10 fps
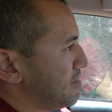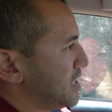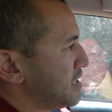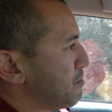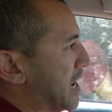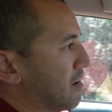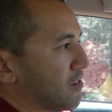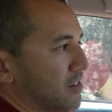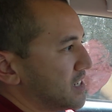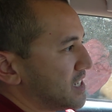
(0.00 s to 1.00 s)
His
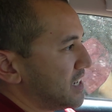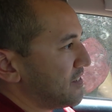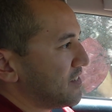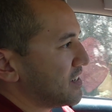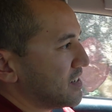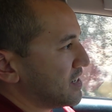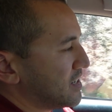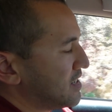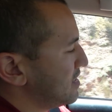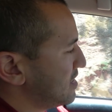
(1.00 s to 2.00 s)
power isn't even
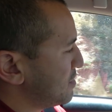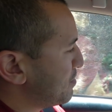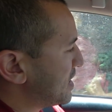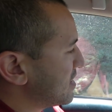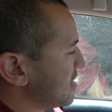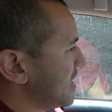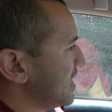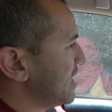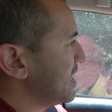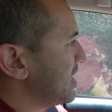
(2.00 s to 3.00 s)

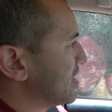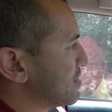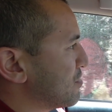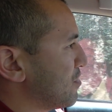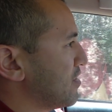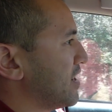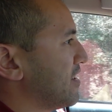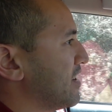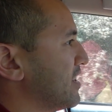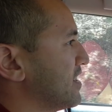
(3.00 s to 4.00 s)
especially
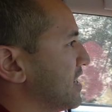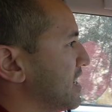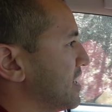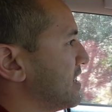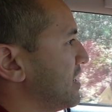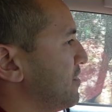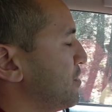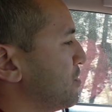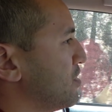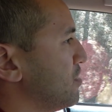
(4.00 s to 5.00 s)
extraordinary. Like, if
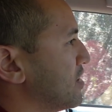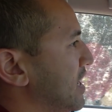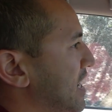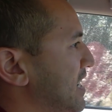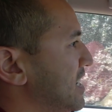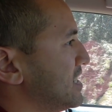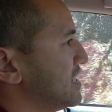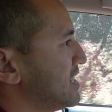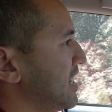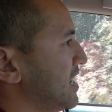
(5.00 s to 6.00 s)
you were to look at it and
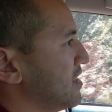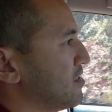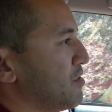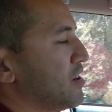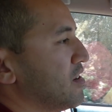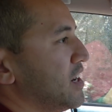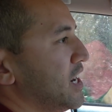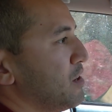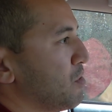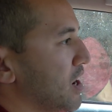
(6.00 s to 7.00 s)
say
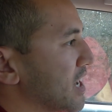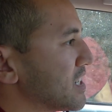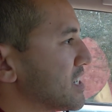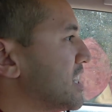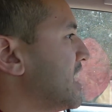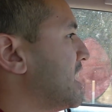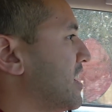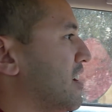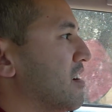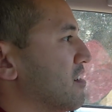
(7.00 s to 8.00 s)
380 watts at
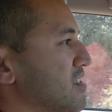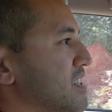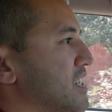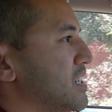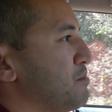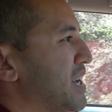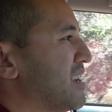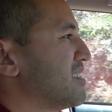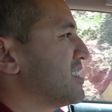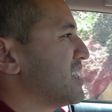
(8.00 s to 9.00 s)
160
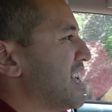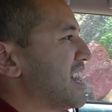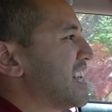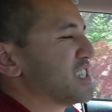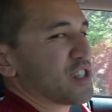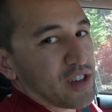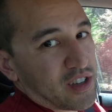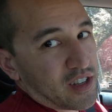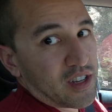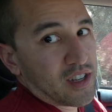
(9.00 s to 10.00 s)
pounds, that's
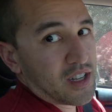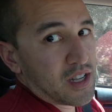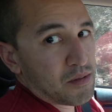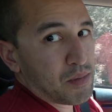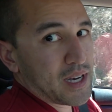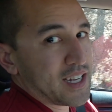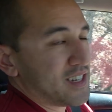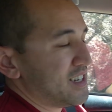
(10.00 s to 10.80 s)
good, but